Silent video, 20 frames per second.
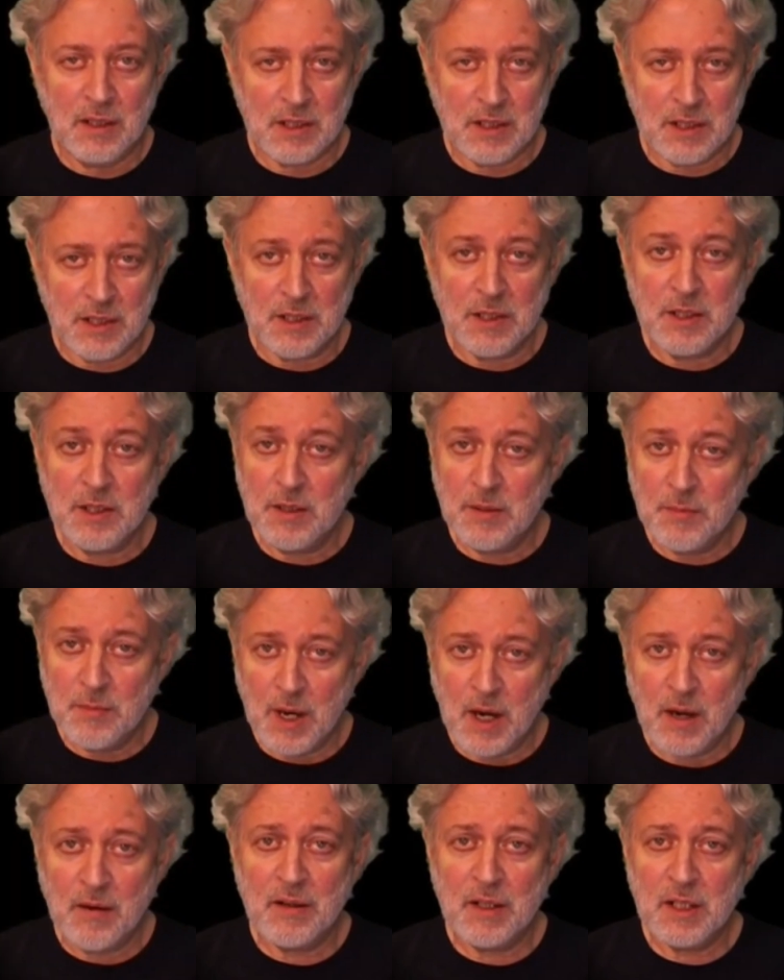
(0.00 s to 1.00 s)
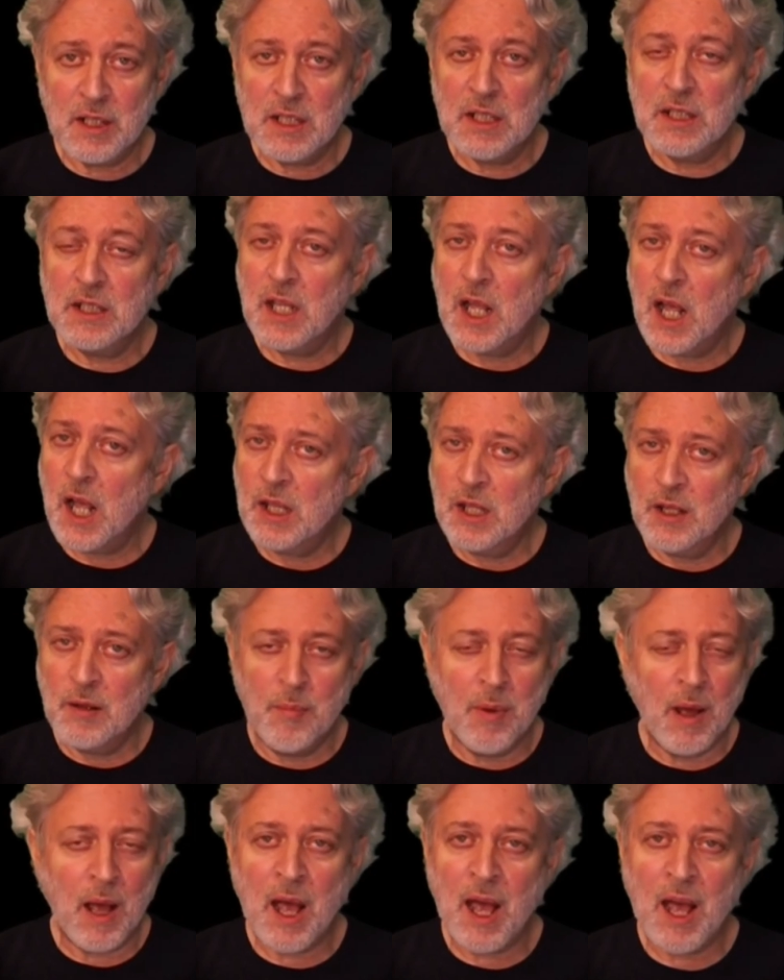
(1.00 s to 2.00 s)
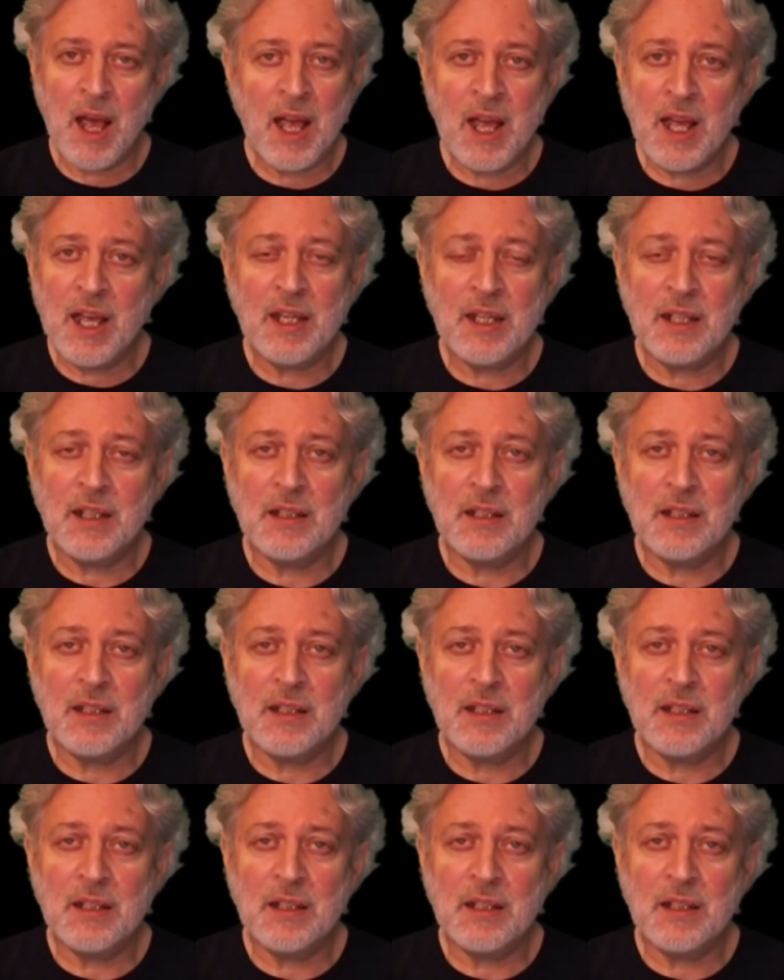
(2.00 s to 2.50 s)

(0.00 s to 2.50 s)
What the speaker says: It's an American lullaby.